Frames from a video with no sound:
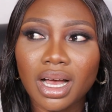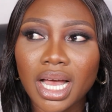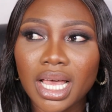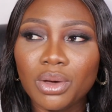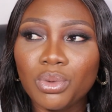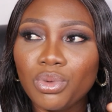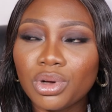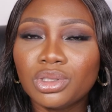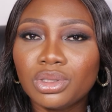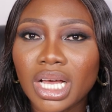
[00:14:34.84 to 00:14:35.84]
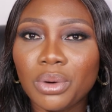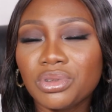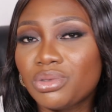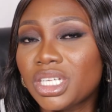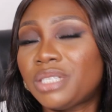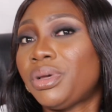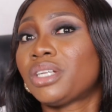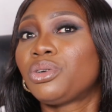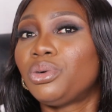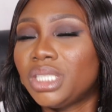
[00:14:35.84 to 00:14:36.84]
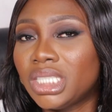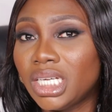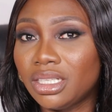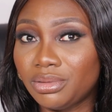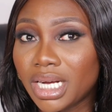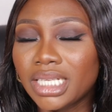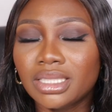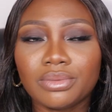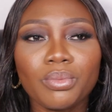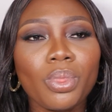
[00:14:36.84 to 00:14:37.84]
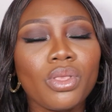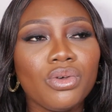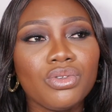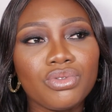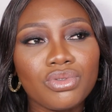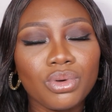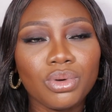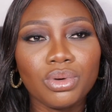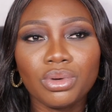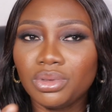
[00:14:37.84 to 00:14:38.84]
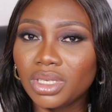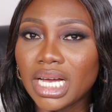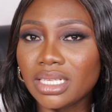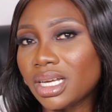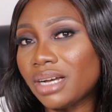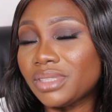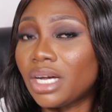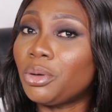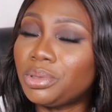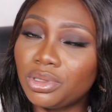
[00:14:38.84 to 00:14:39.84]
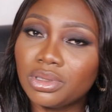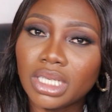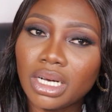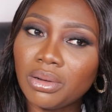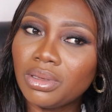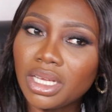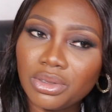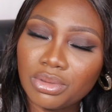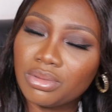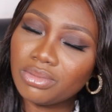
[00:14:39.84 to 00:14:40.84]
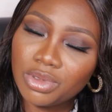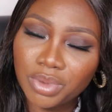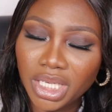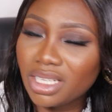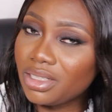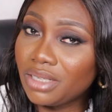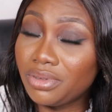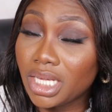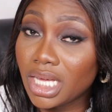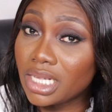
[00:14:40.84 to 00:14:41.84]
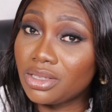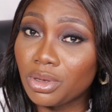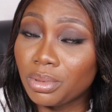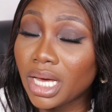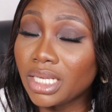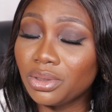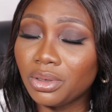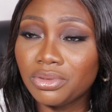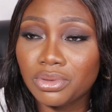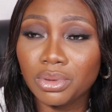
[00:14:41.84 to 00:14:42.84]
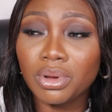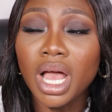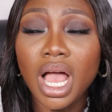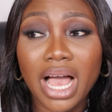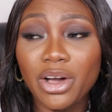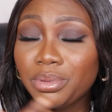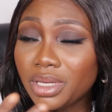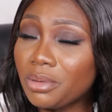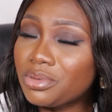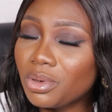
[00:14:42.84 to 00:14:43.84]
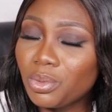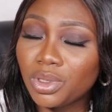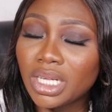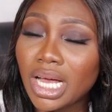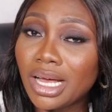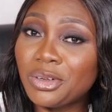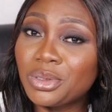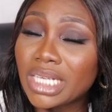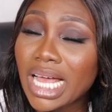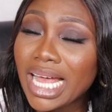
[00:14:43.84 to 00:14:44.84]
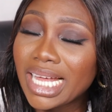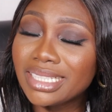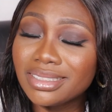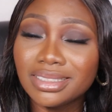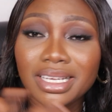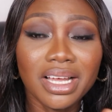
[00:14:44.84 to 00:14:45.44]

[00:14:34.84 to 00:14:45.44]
I was to expect going in, right? So you guys have that option now, like you've been given a heads up kind of. So I hope it helps someone out, and